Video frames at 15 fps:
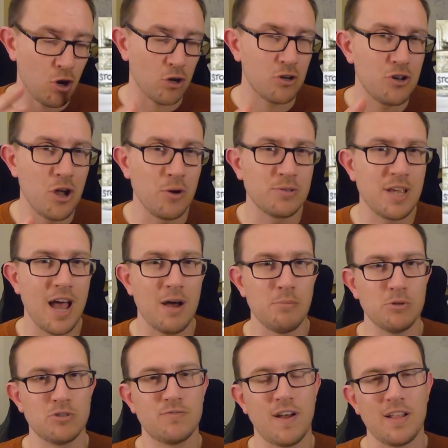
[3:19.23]
God knows how
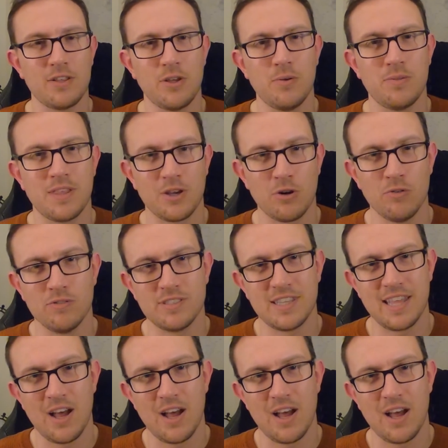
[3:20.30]
much value the currency